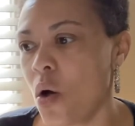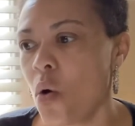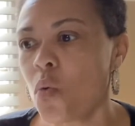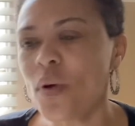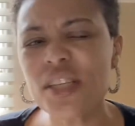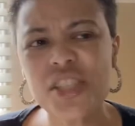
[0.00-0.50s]

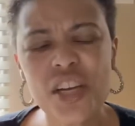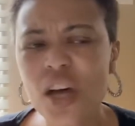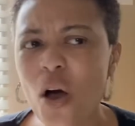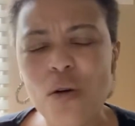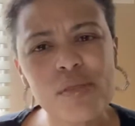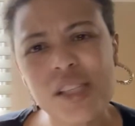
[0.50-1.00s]
We should
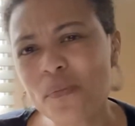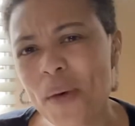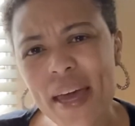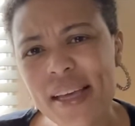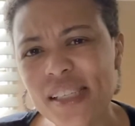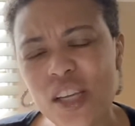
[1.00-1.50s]
hold
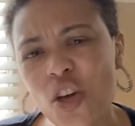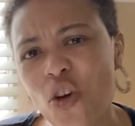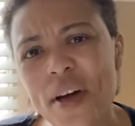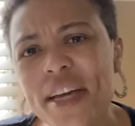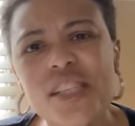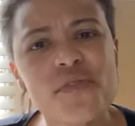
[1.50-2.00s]
space and
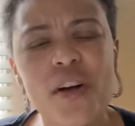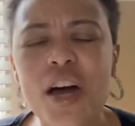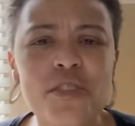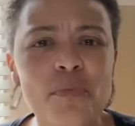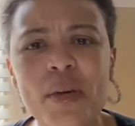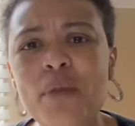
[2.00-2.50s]
grace for
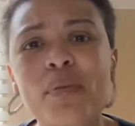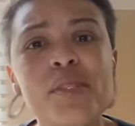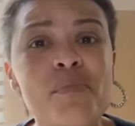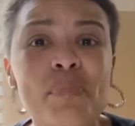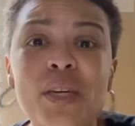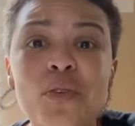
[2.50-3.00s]
other people to
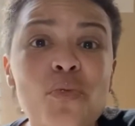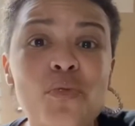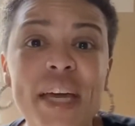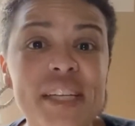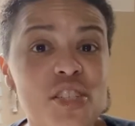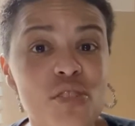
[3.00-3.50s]
be who
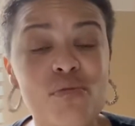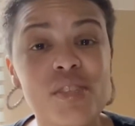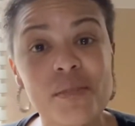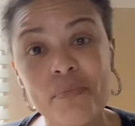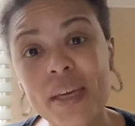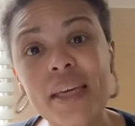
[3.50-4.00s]
they choose
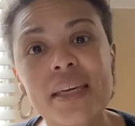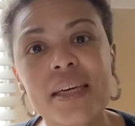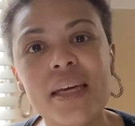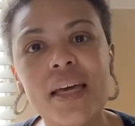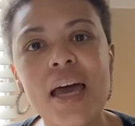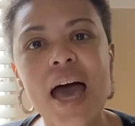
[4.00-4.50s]
to be
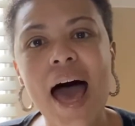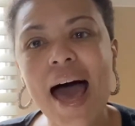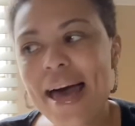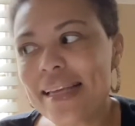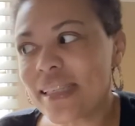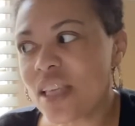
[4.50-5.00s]

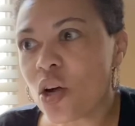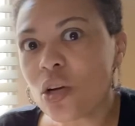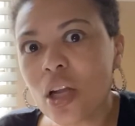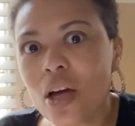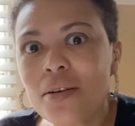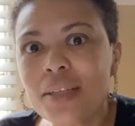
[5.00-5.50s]
as they're
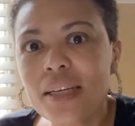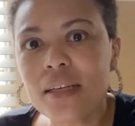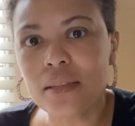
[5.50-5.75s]
learning